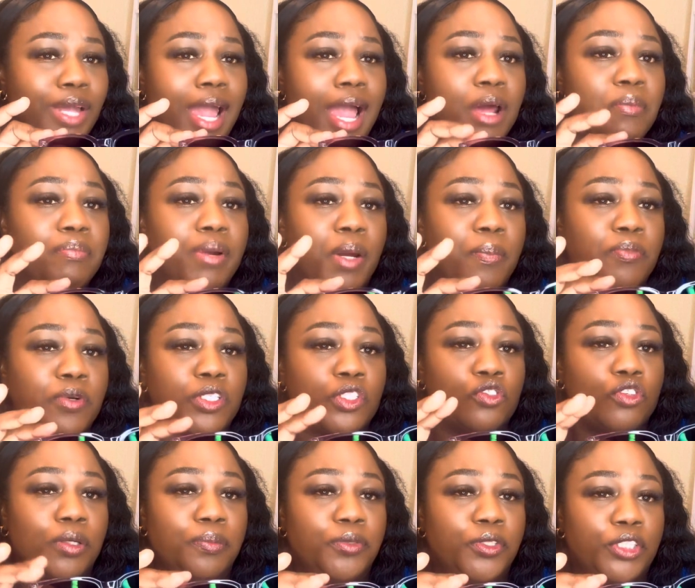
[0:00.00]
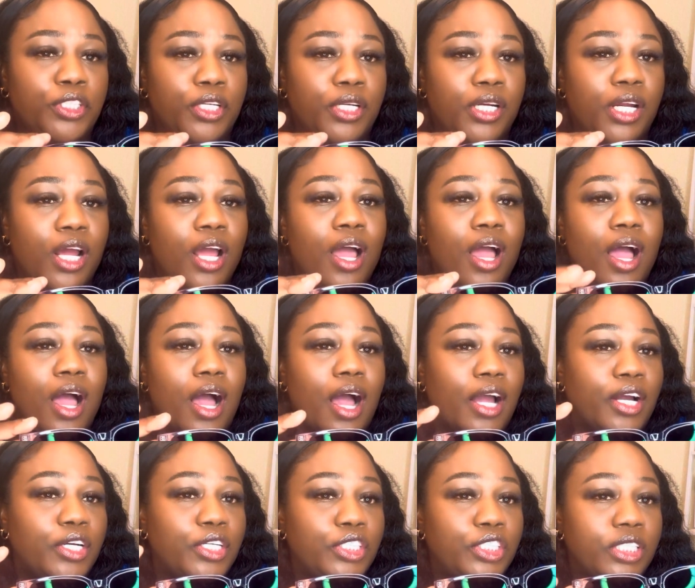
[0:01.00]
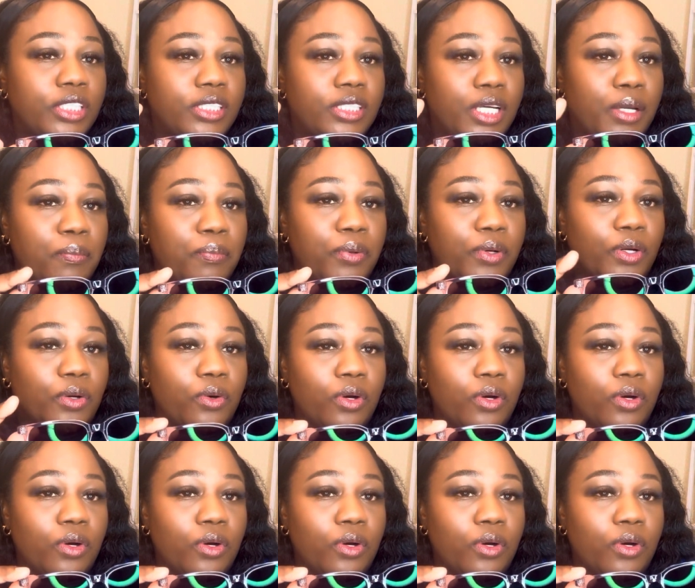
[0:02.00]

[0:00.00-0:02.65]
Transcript: add my prescription, I could just input